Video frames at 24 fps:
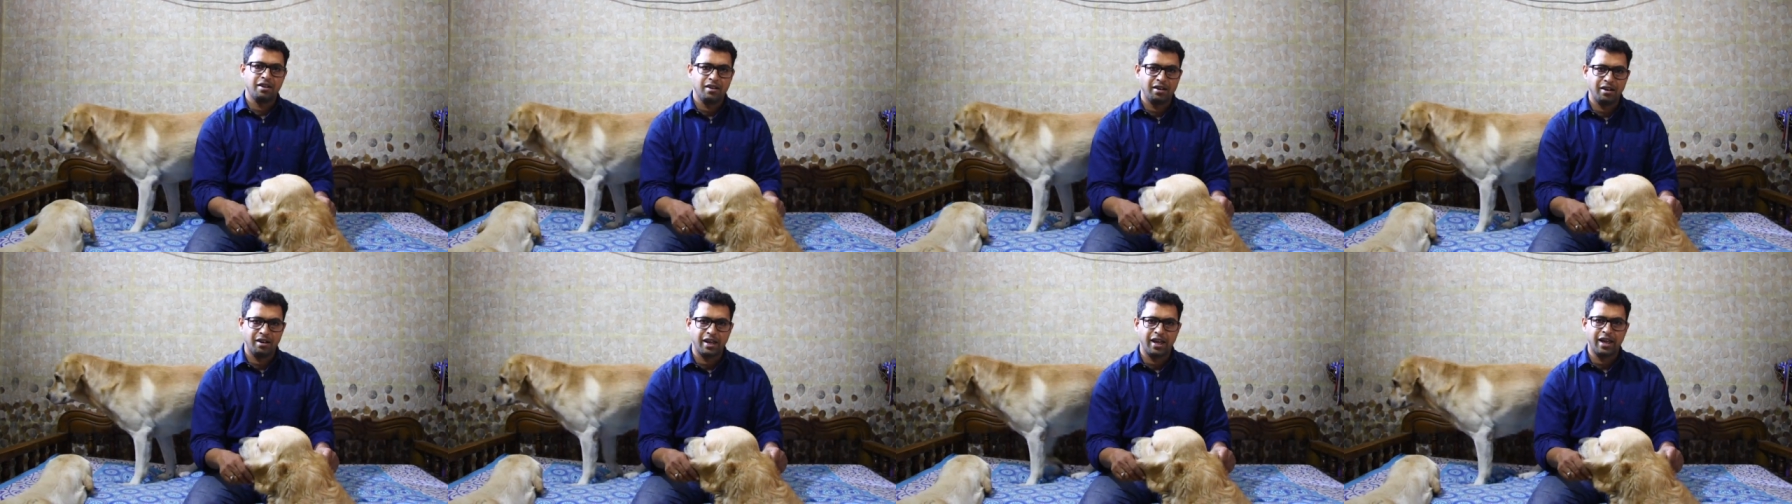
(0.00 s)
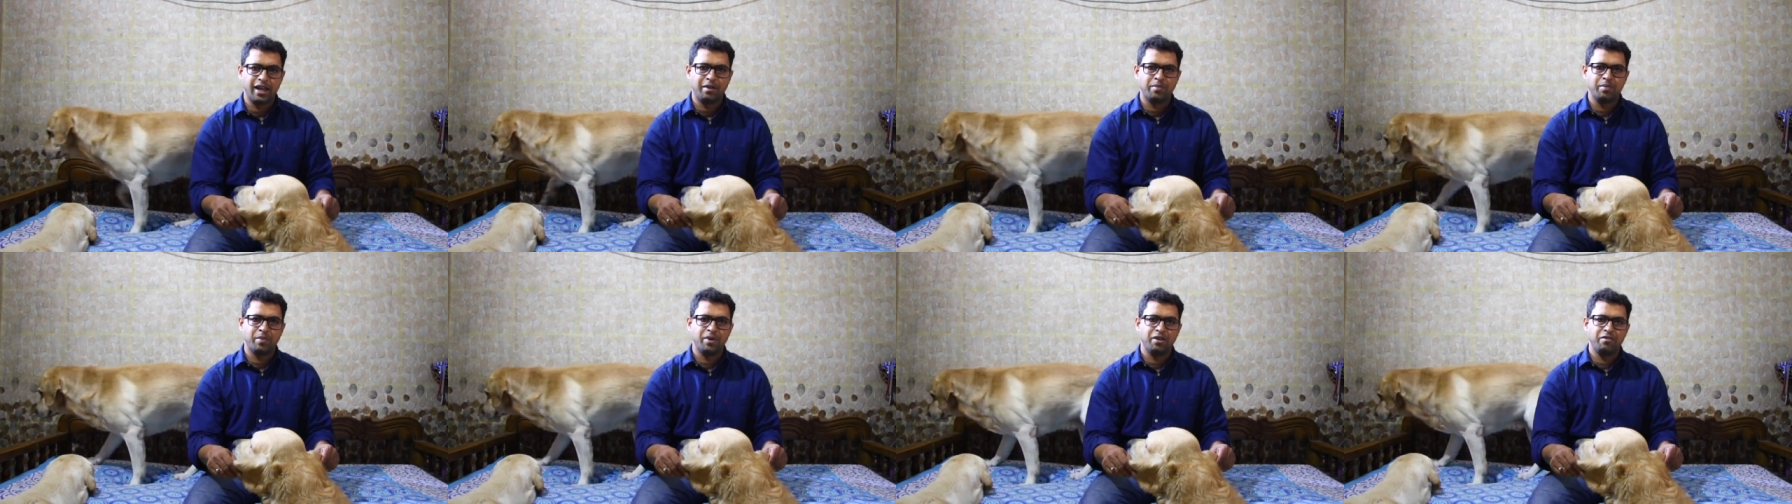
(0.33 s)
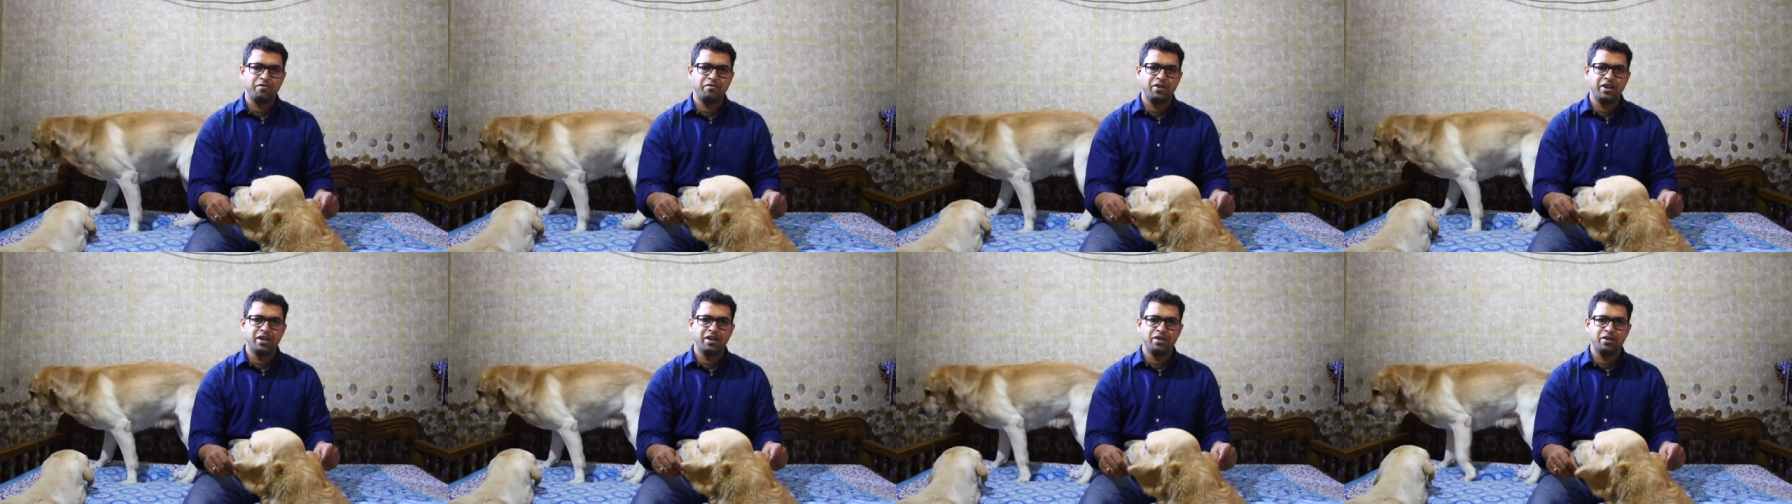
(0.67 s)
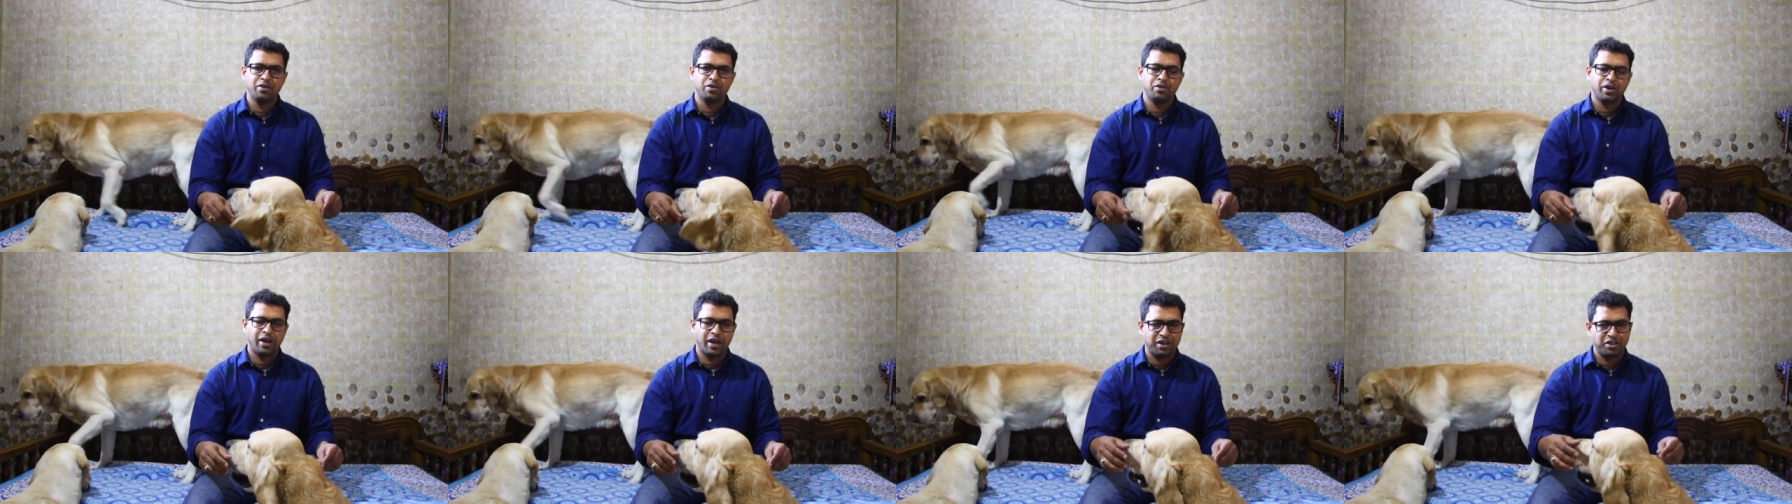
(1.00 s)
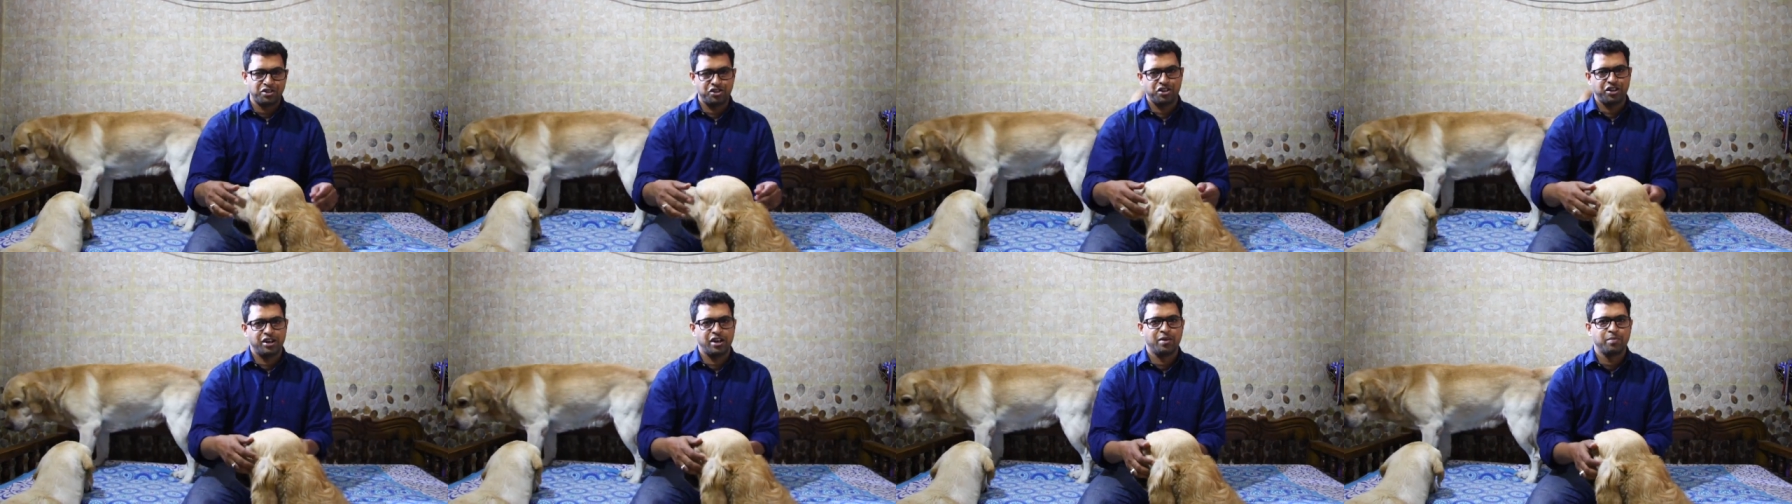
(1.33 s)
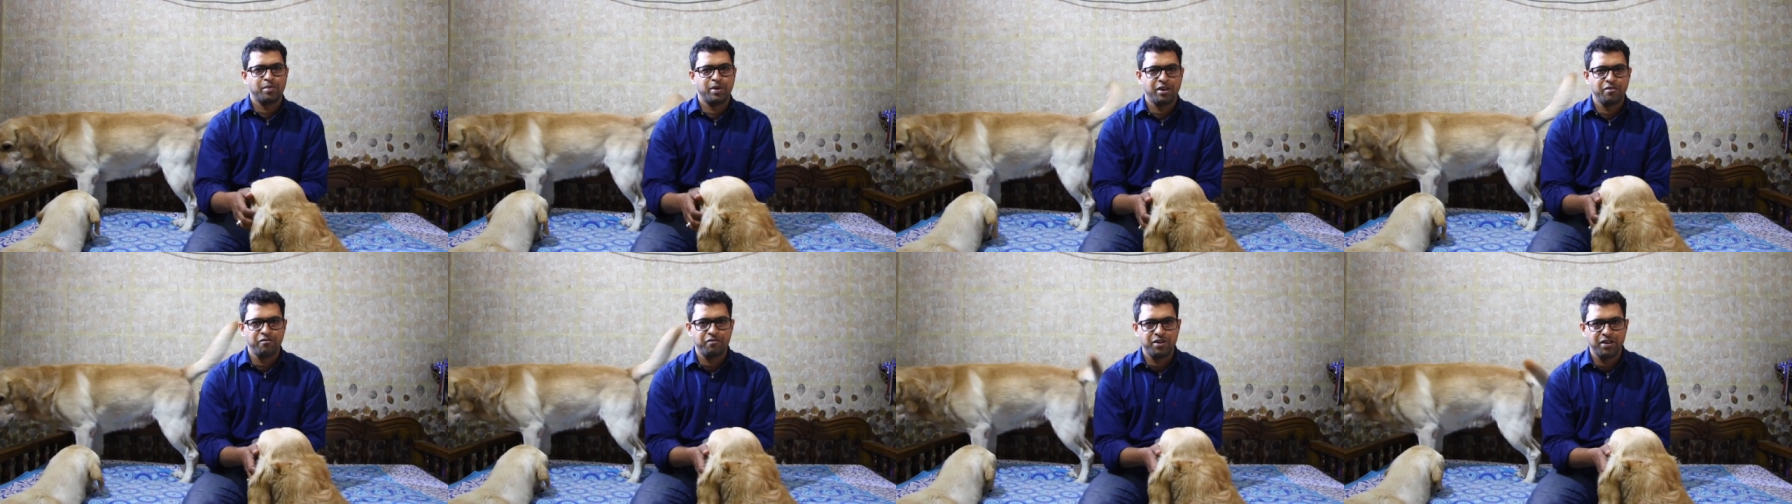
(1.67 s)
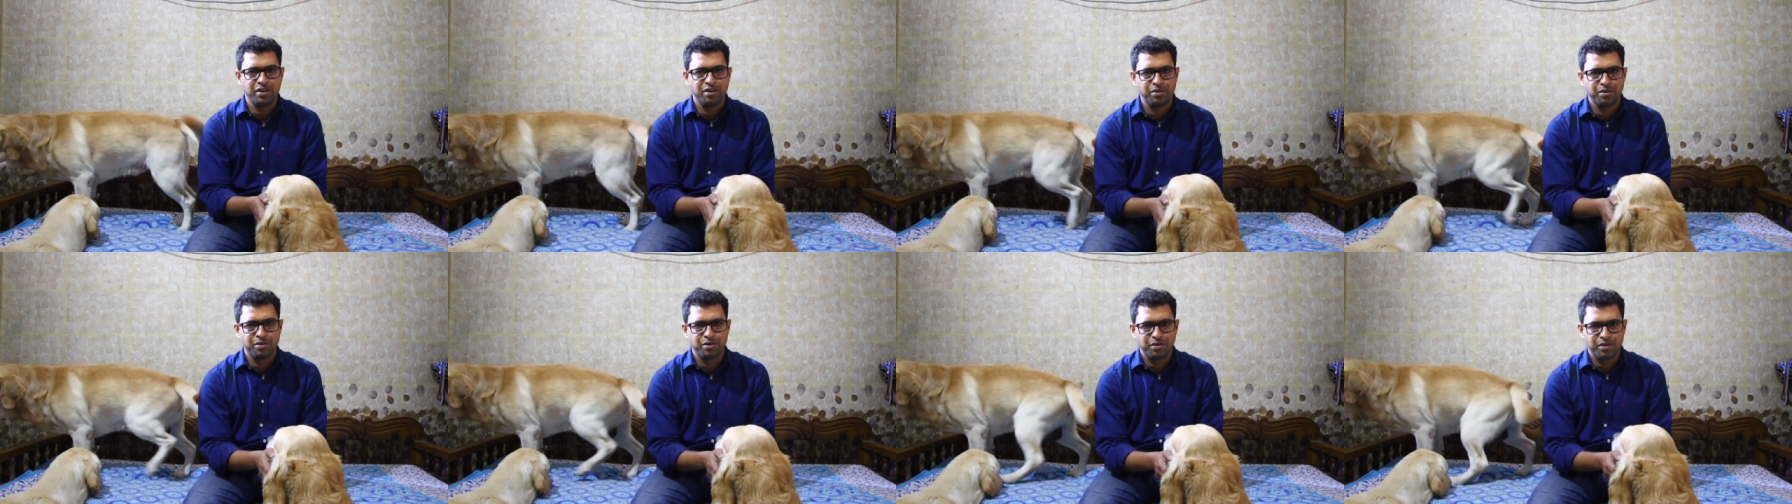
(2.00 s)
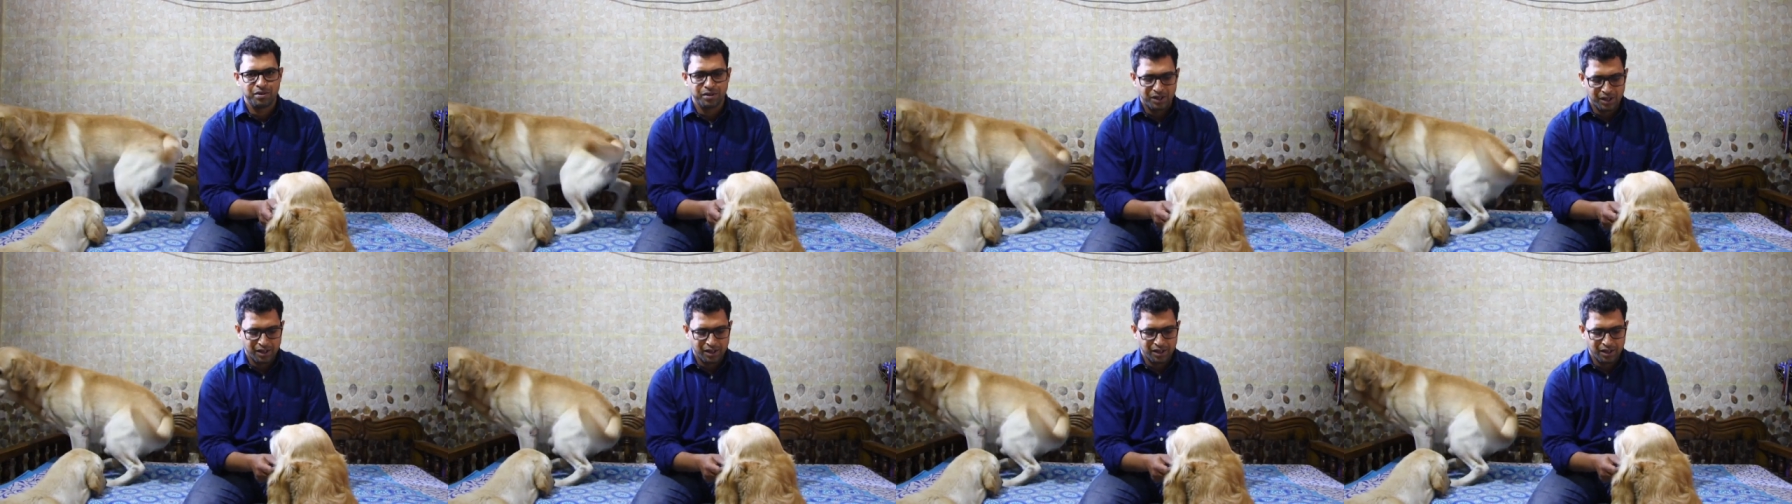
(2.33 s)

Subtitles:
like my video and share my video.